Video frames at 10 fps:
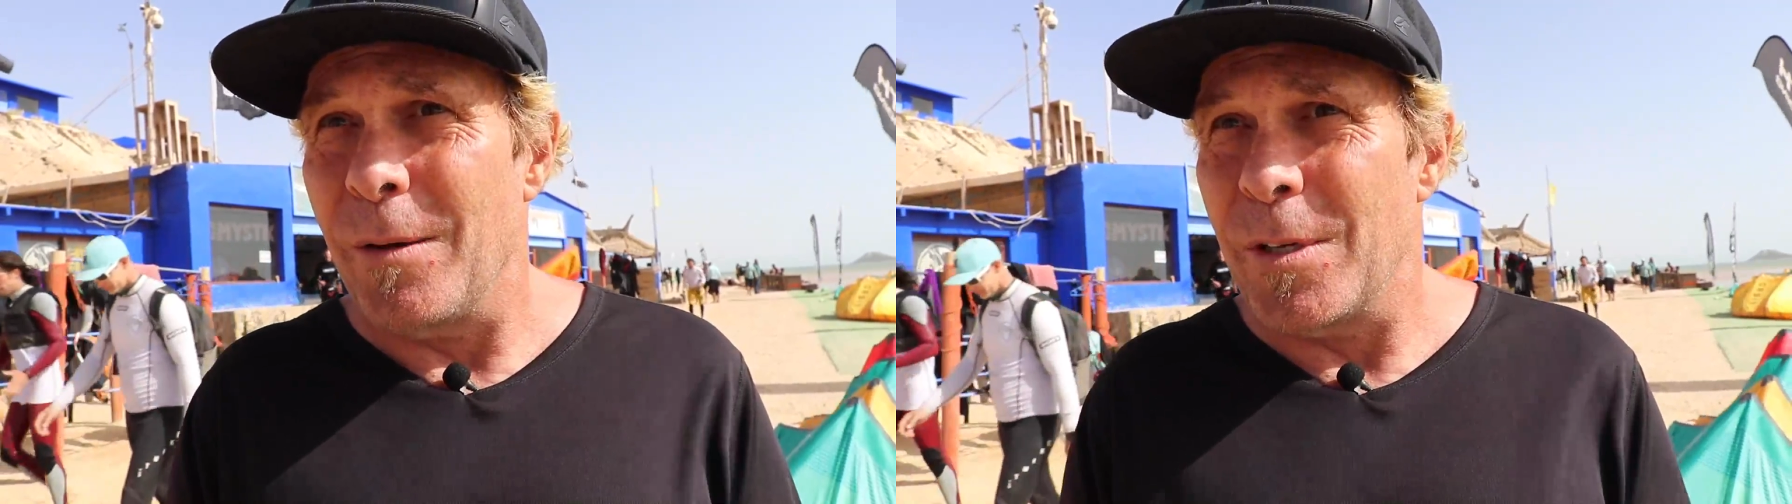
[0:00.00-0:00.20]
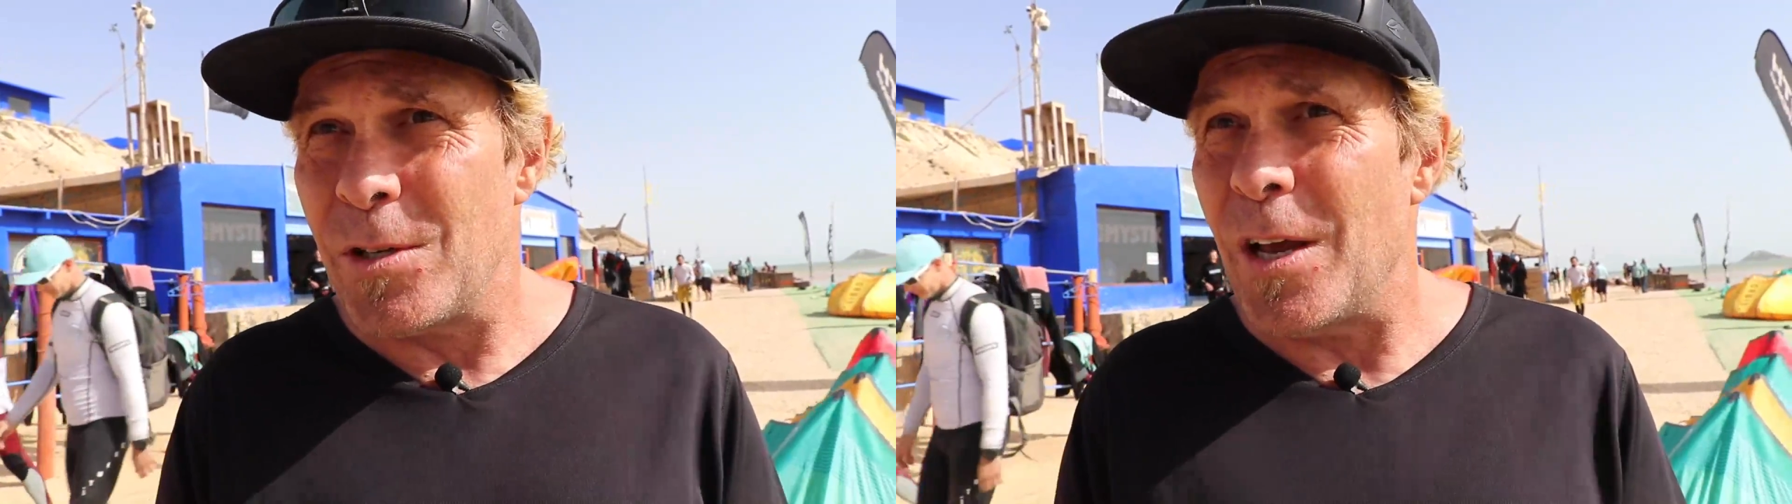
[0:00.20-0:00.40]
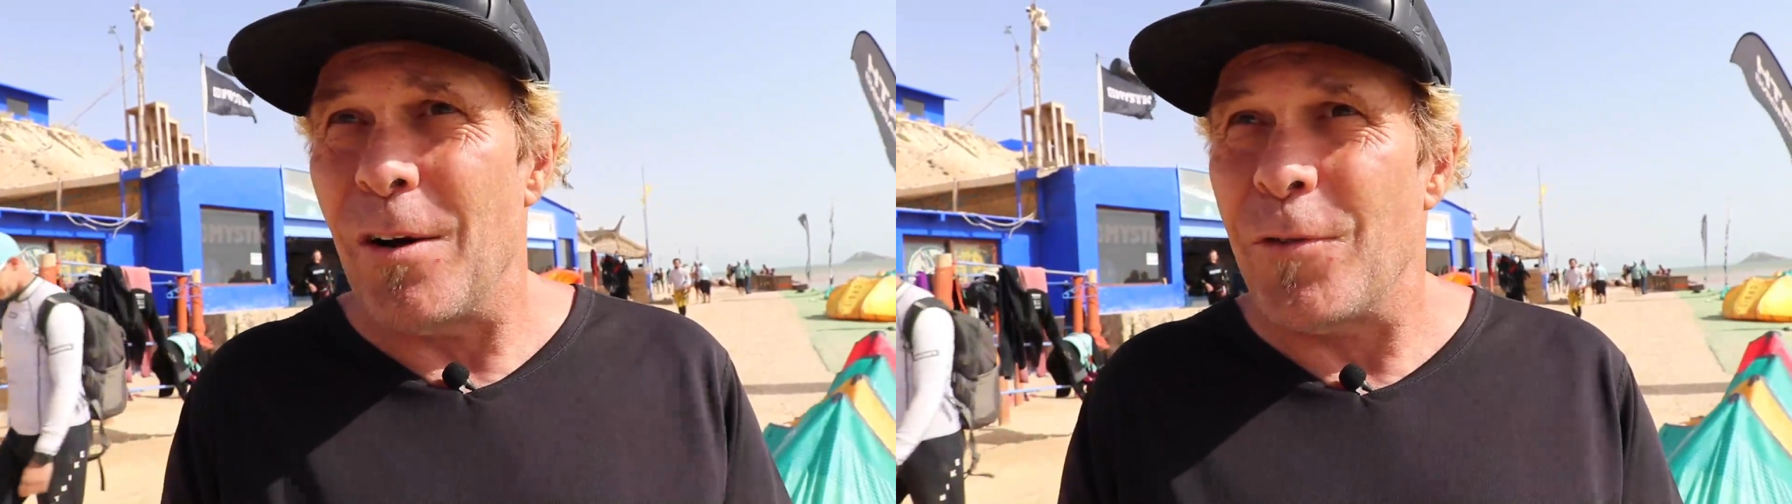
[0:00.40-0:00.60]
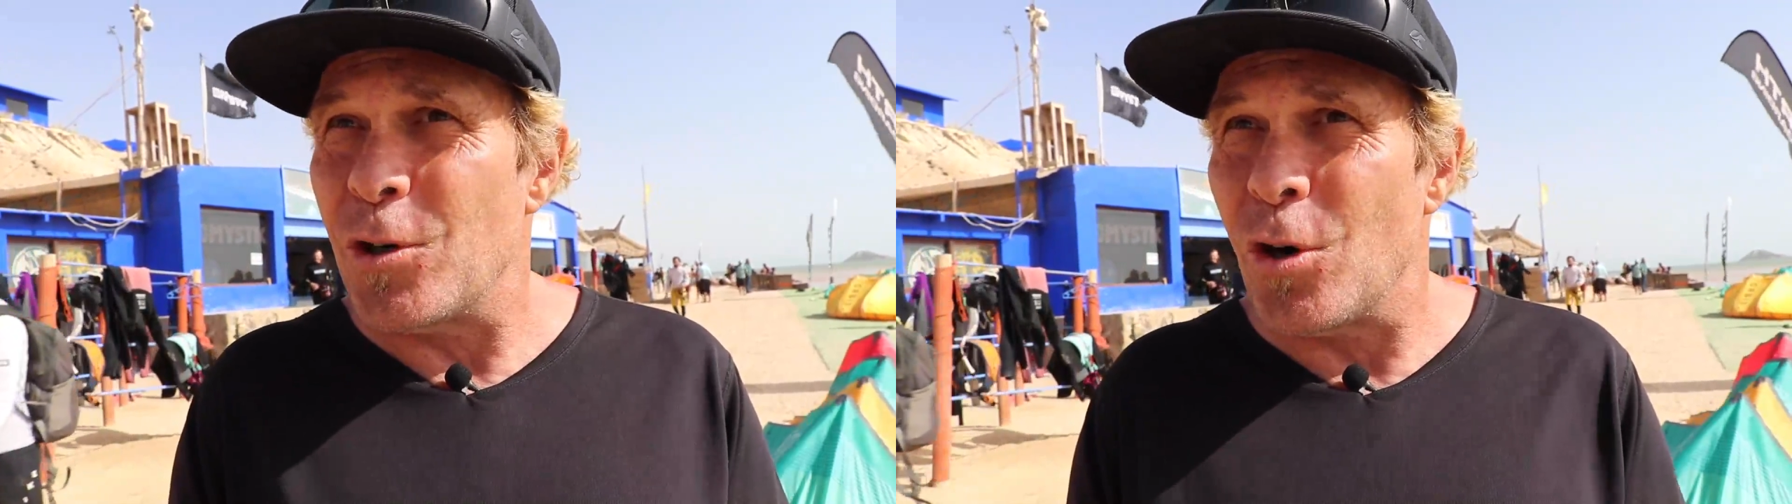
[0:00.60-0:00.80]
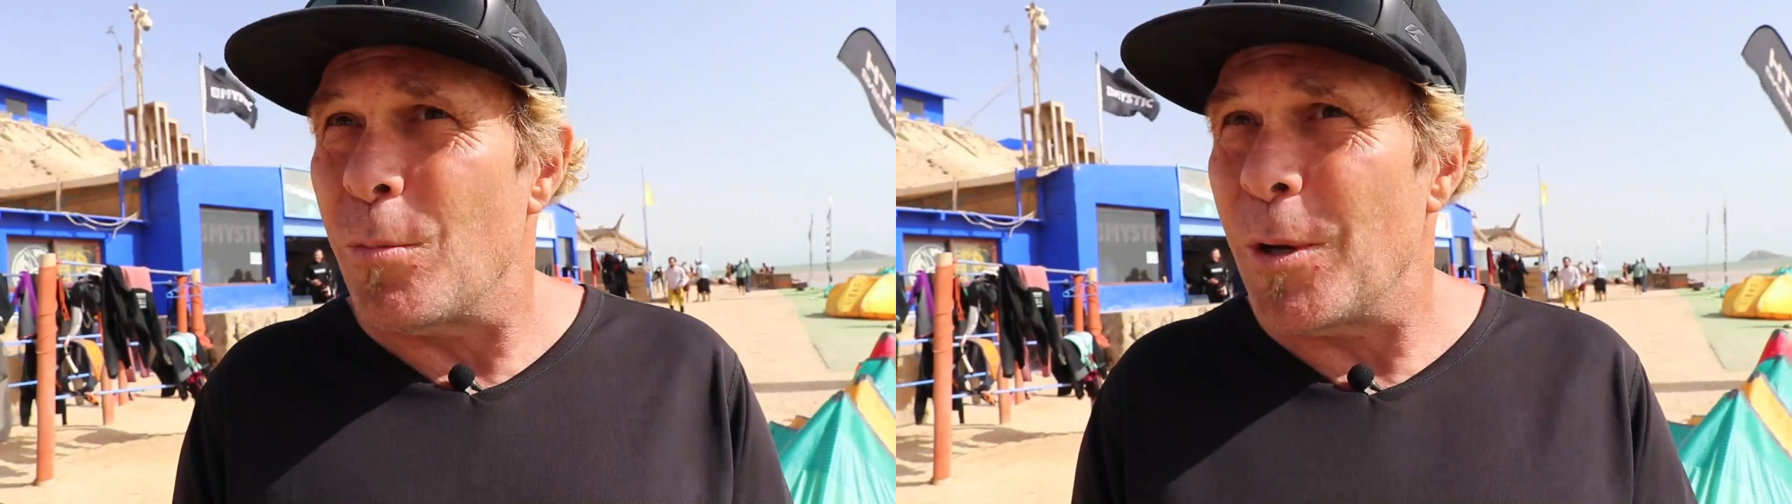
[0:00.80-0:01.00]
It's there for
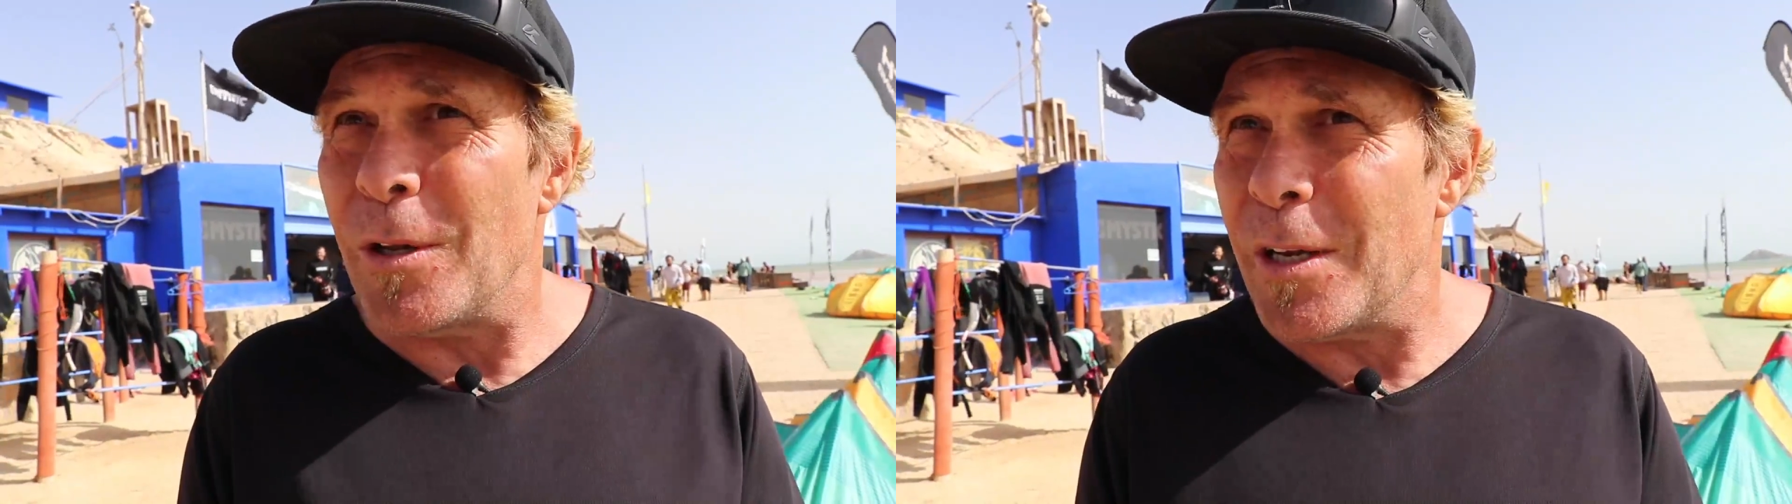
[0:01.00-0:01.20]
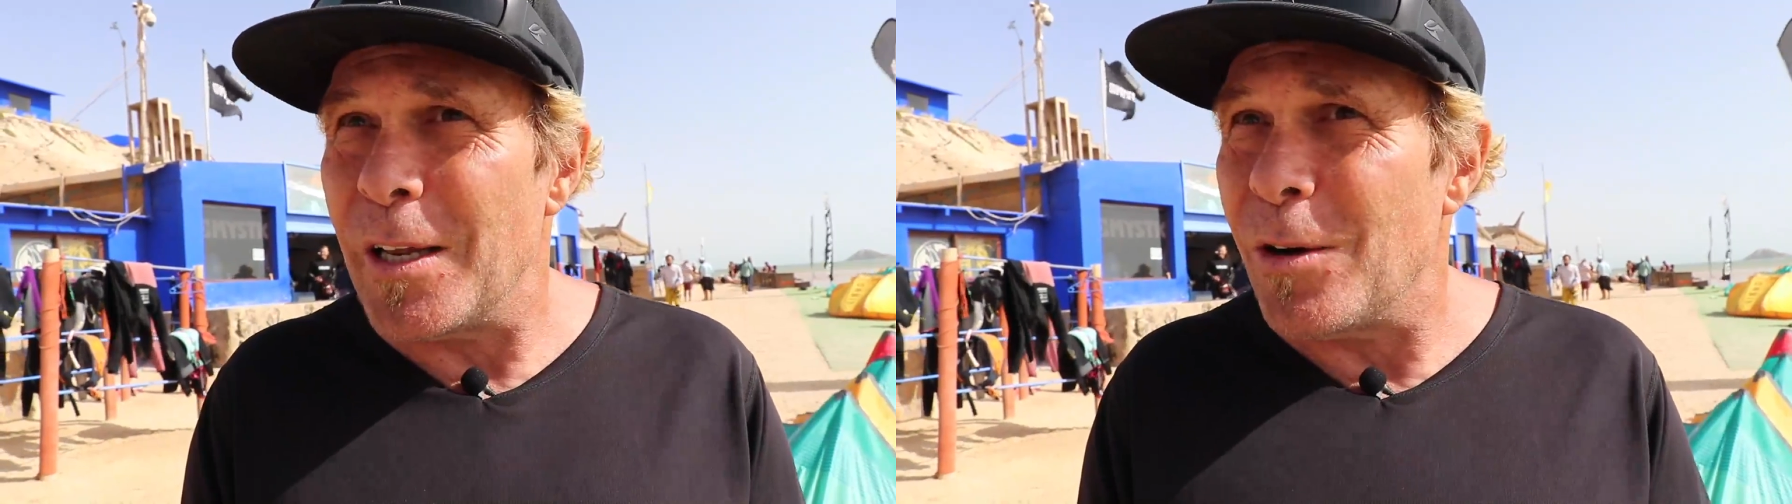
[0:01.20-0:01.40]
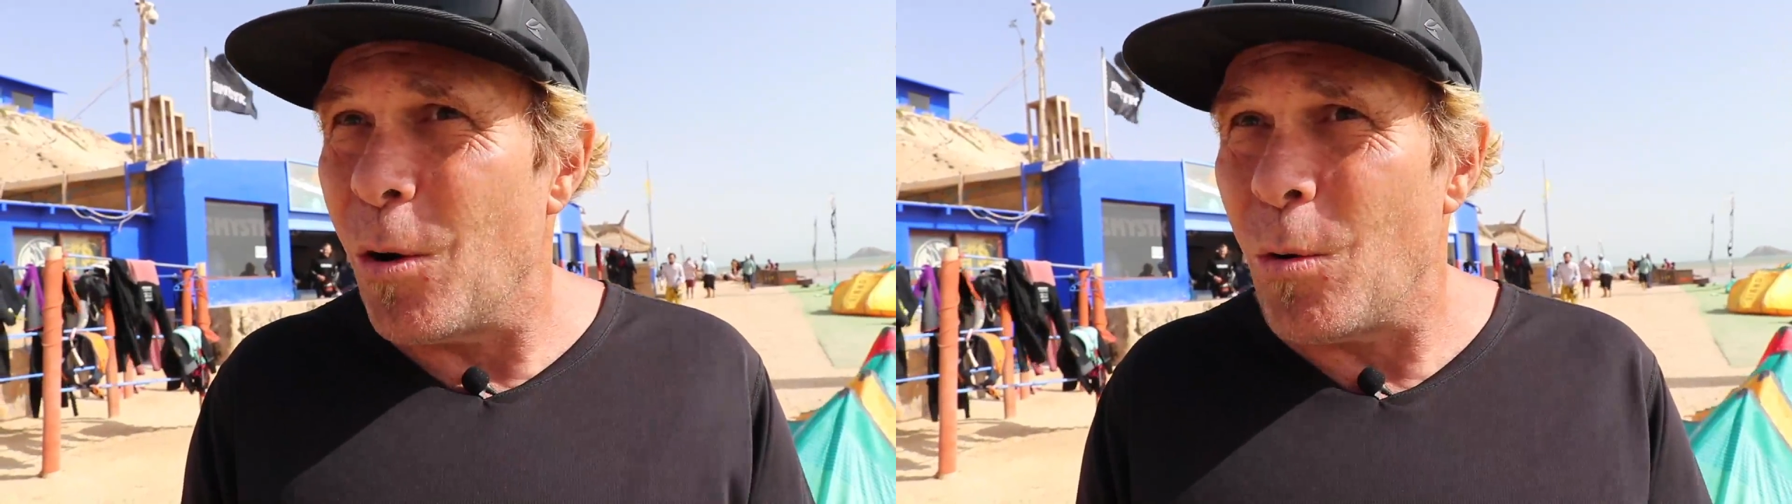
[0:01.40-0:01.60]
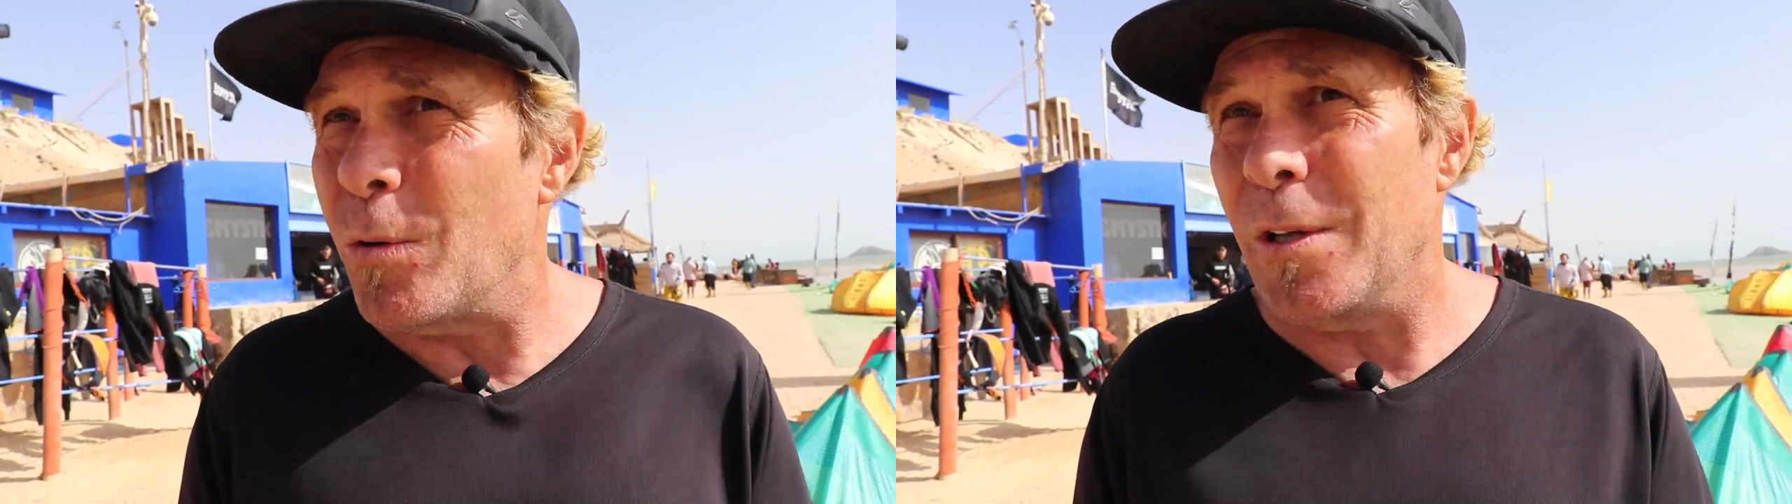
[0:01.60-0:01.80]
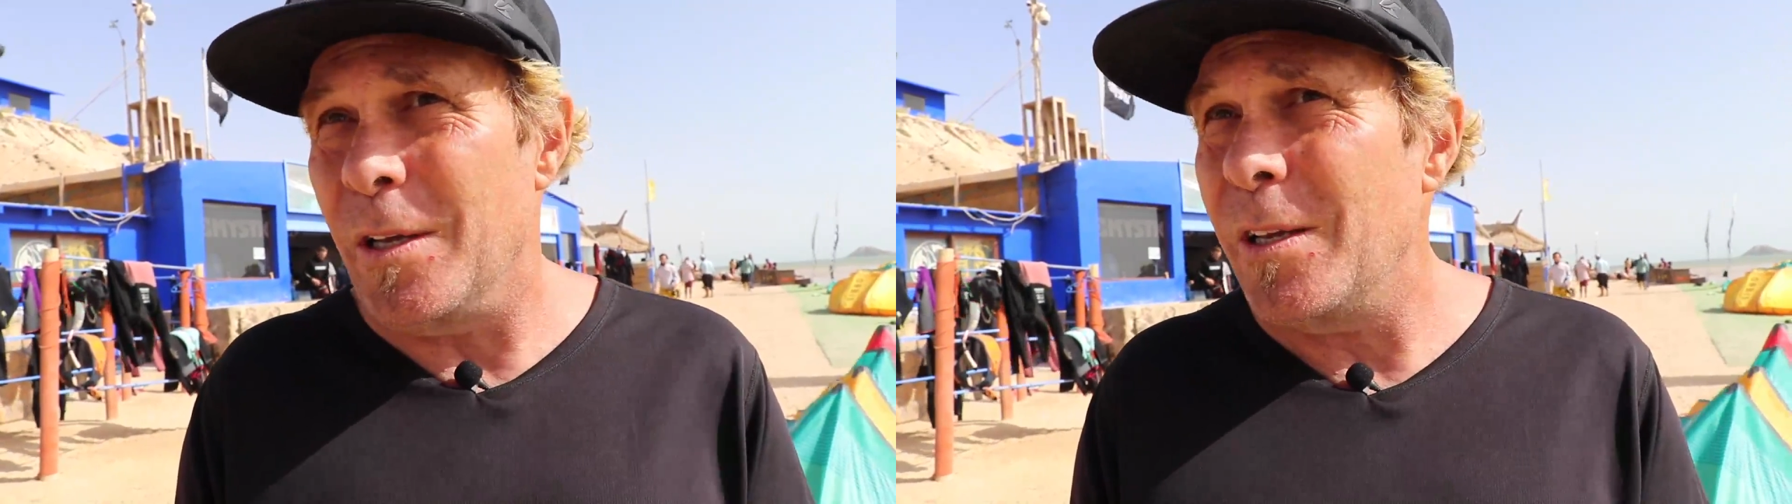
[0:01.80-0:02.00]
durability
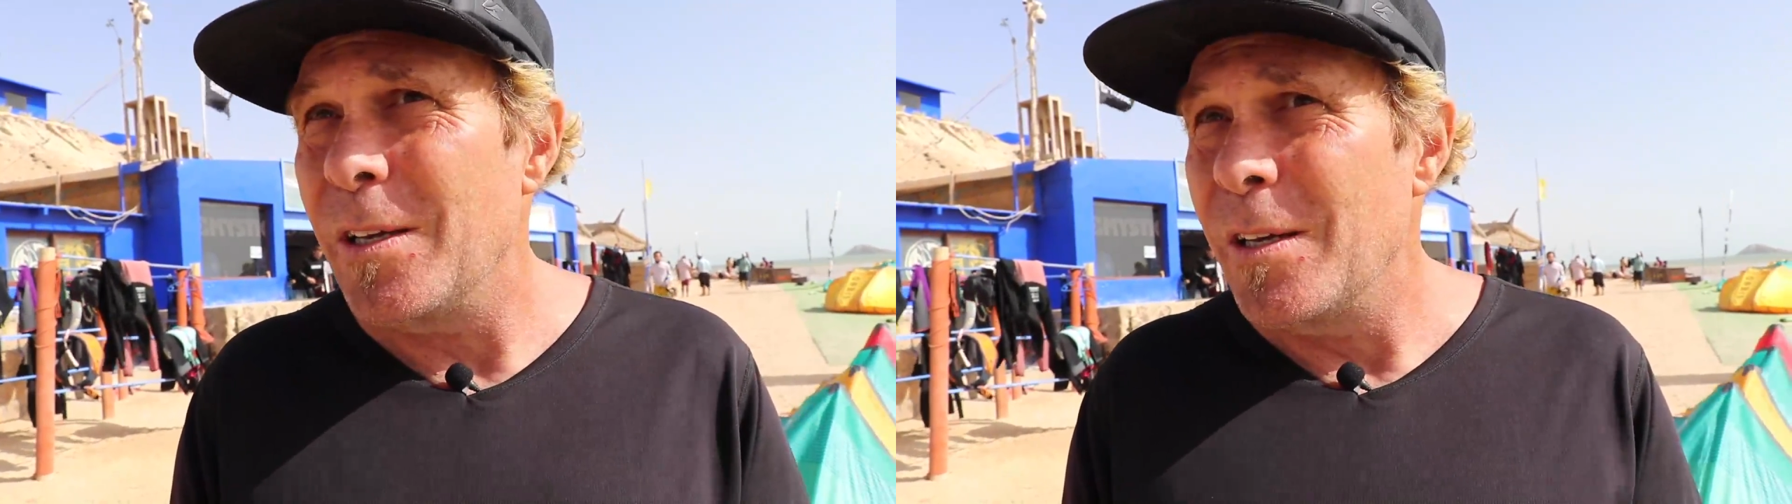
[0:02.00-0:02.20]
only,